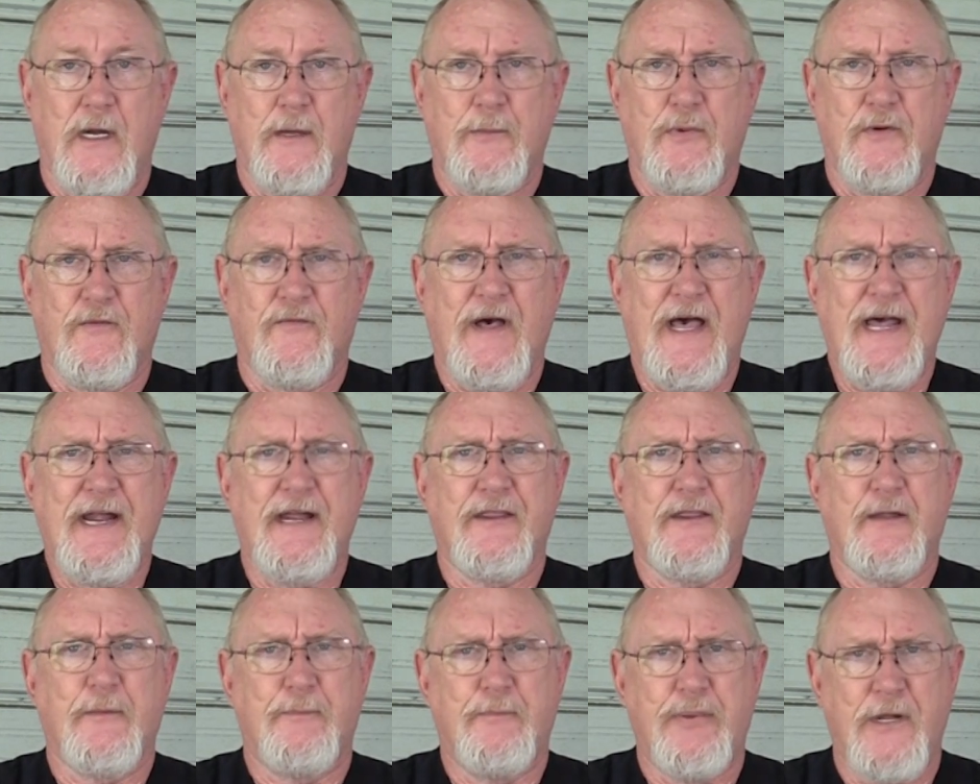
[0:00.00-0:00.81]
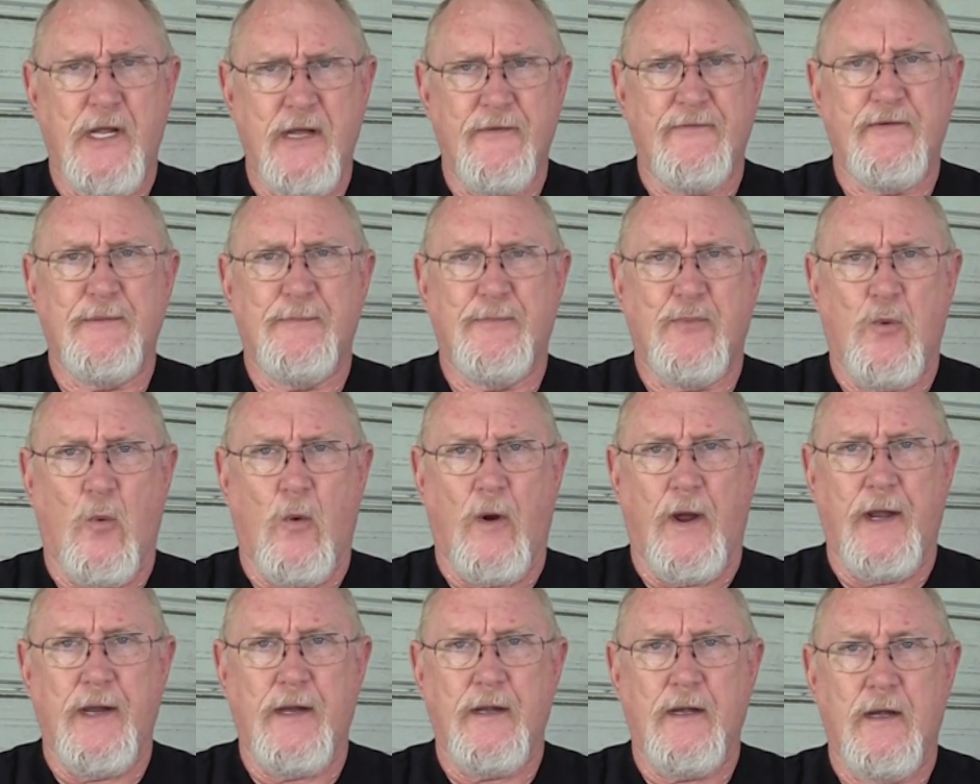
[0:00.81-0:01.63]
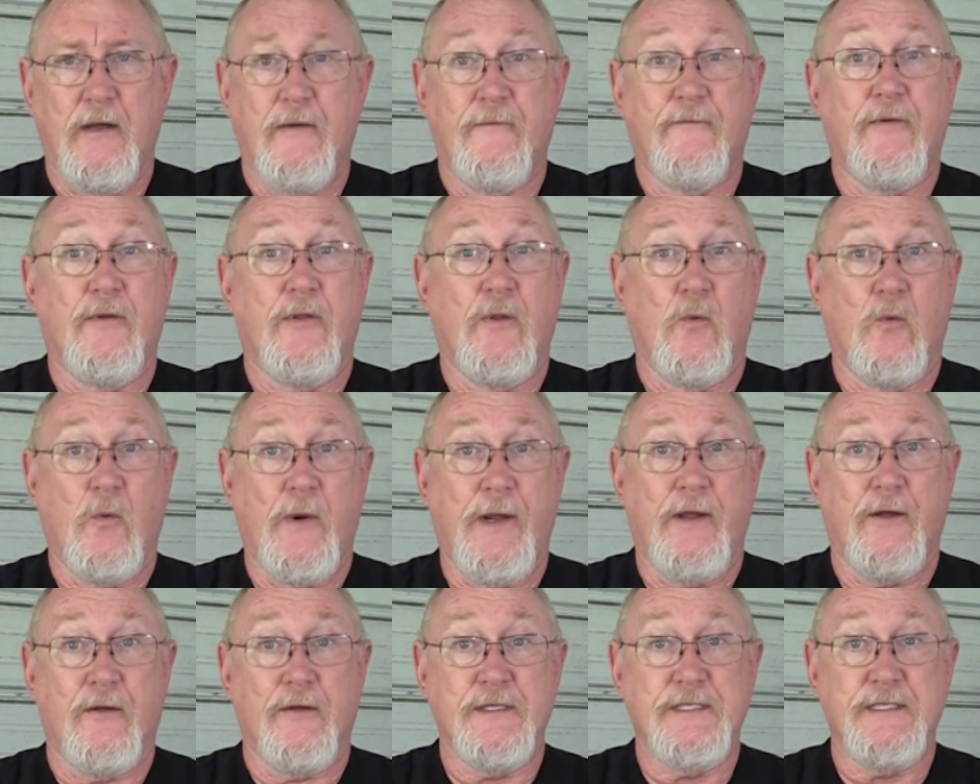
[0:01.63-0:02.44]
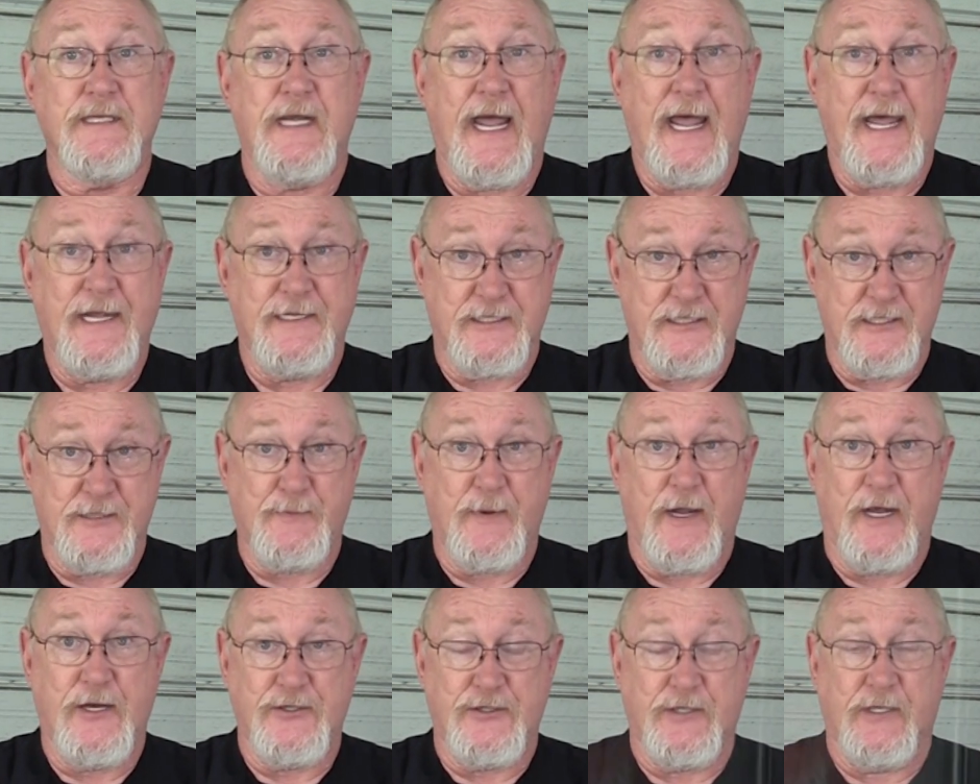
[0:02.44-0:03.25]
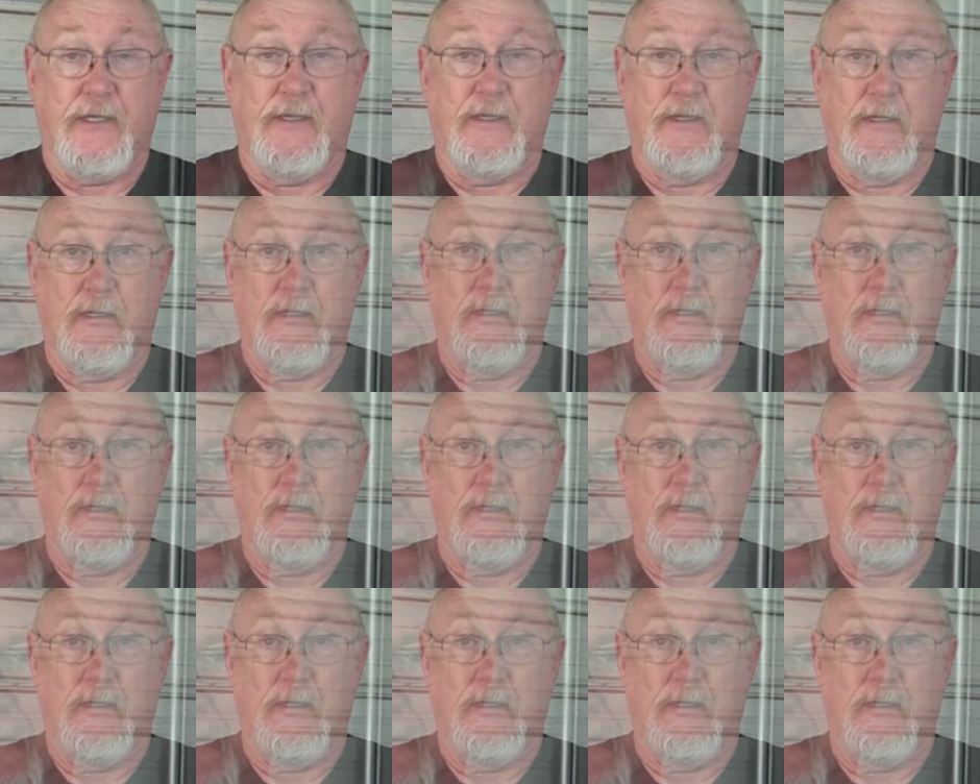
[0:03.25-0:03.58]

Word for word: providing the pivot point for the wheels and suspension.